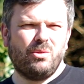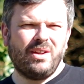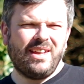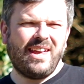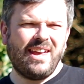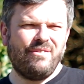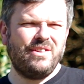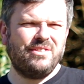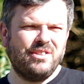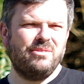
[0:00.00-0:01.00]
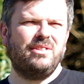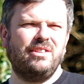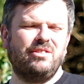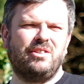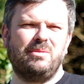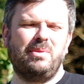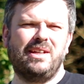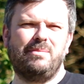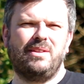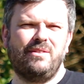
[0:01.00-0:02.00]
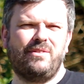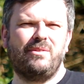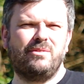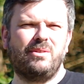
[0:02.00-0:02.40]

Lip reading: were quite a heavy duty sort of pickup that I found